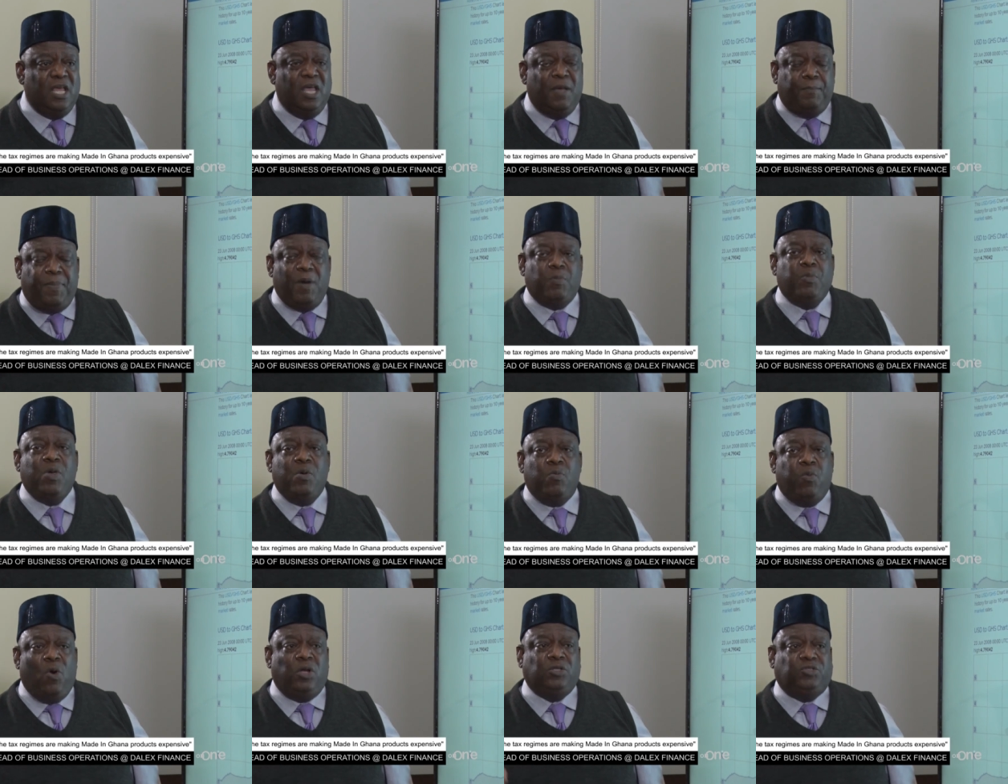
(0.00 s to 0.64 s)
but
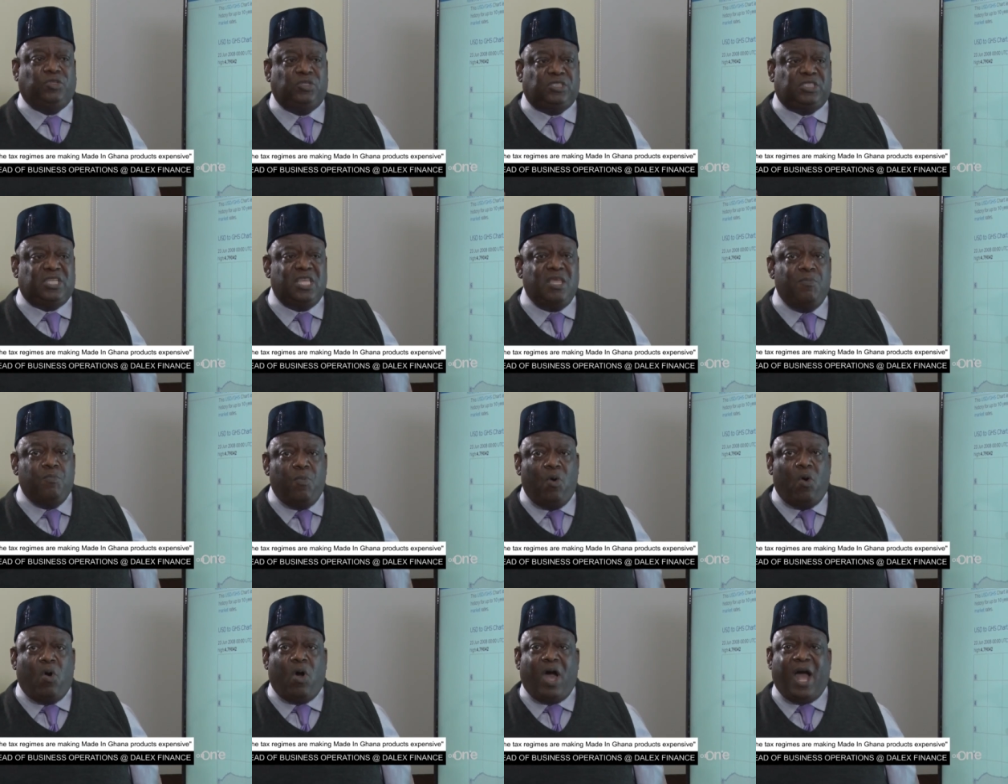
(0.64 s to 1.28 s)
we want to see
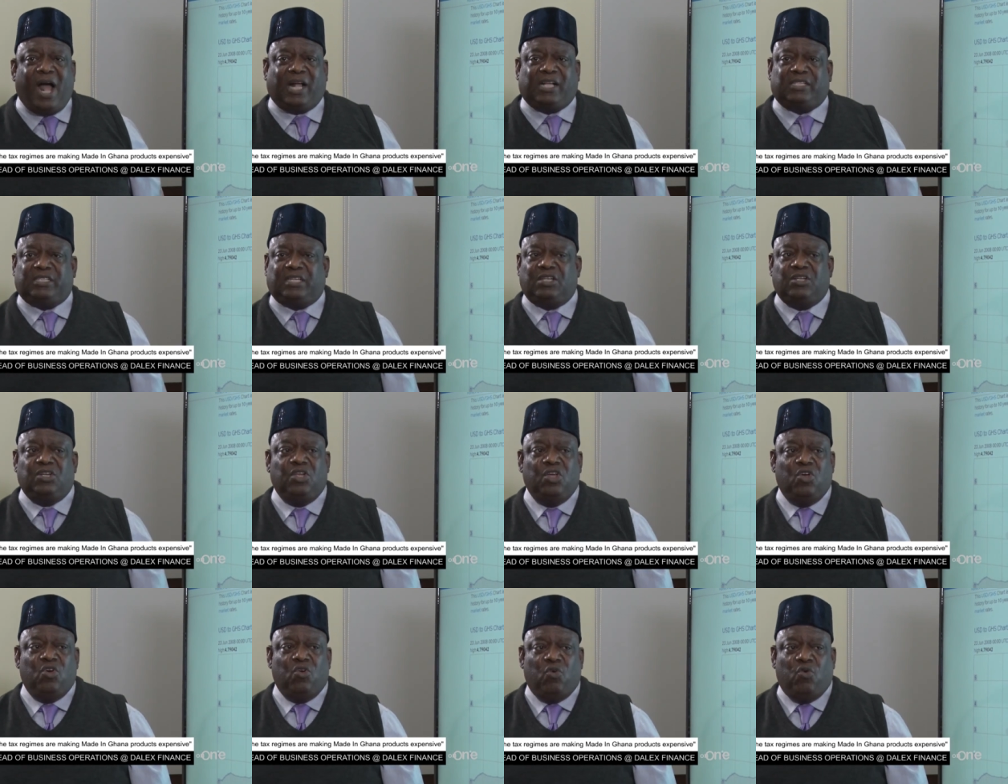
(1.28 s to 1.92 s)
more action
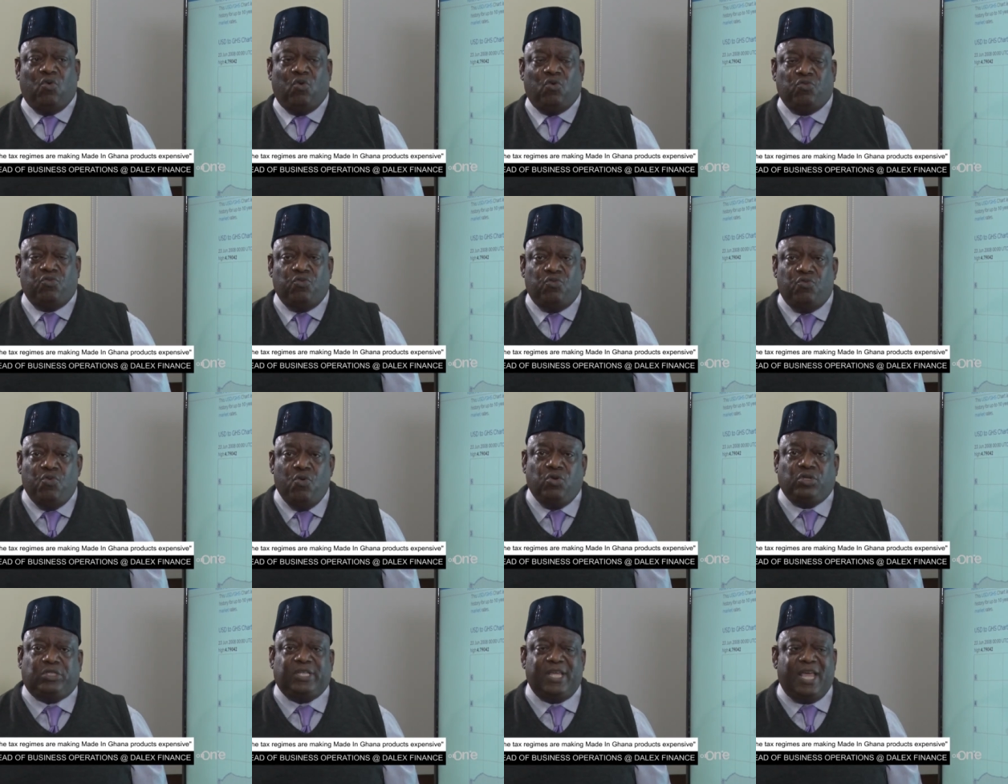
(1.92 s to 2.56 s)
on
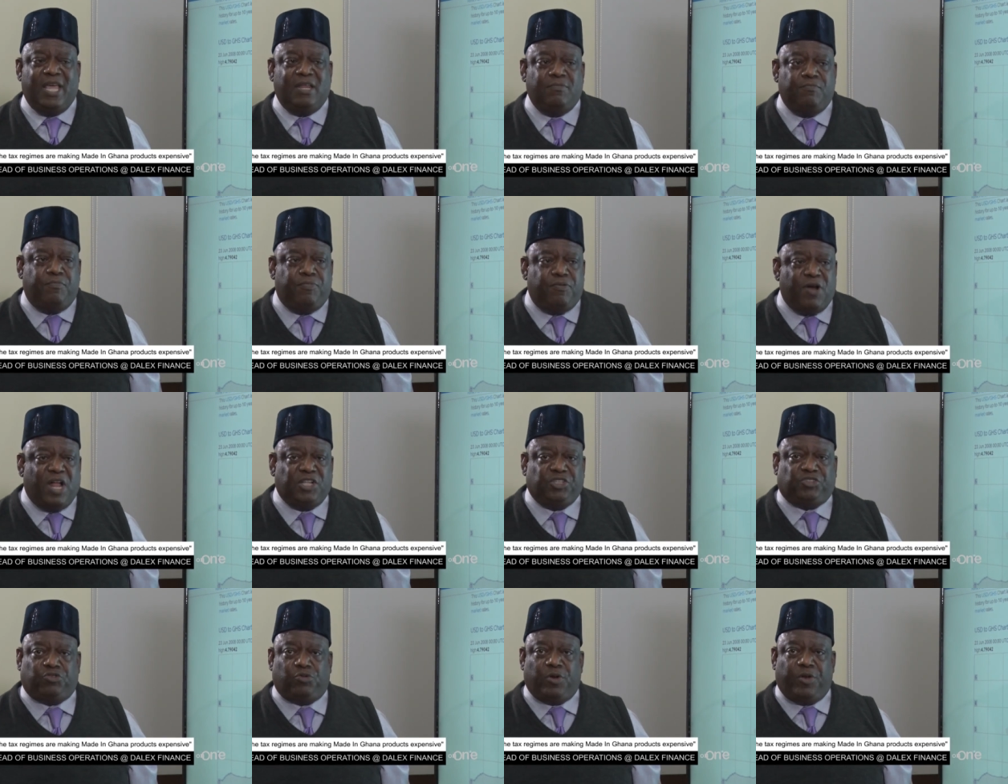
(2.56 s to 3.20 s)
root and
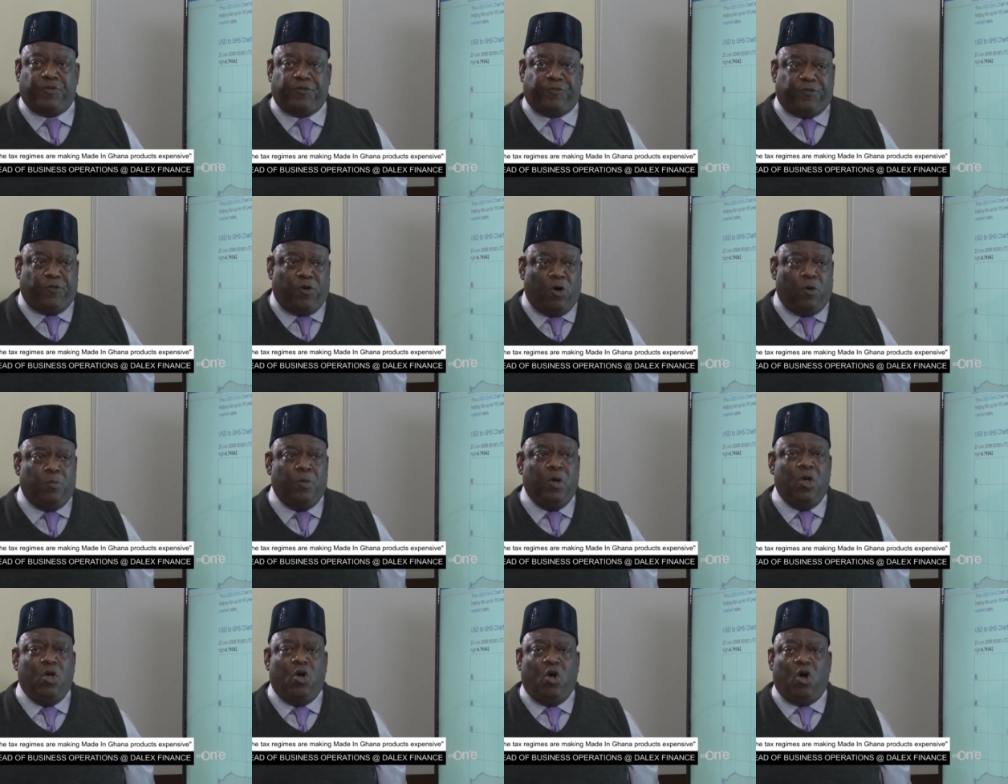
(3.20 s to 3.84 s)
branch
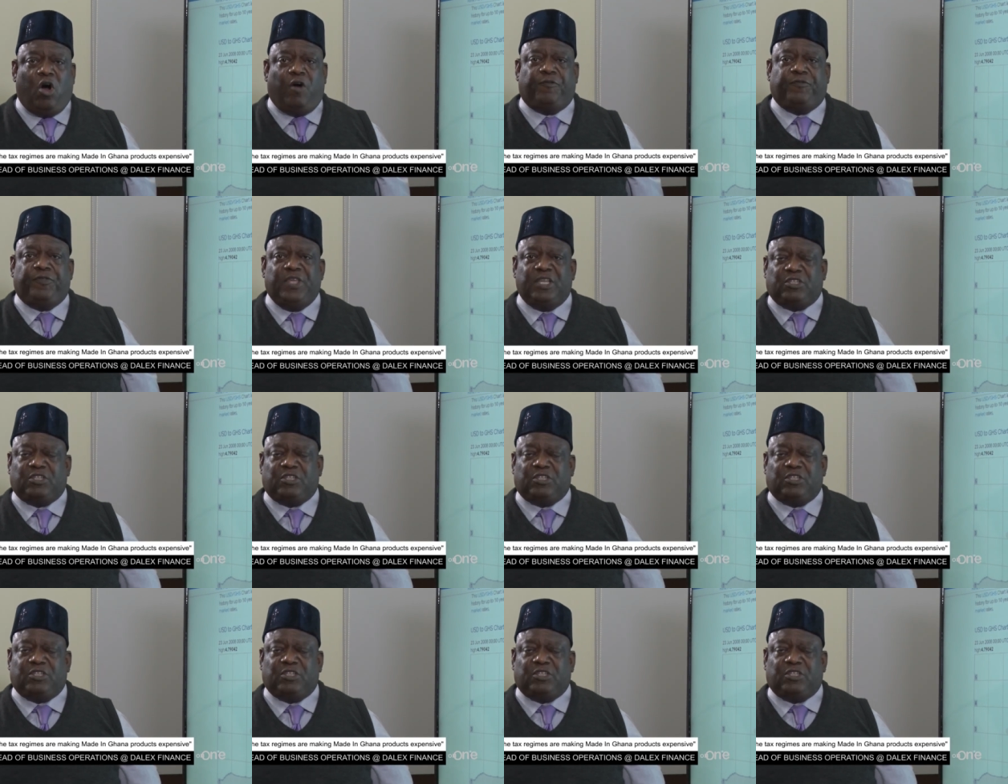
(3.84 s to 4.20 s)
reform of the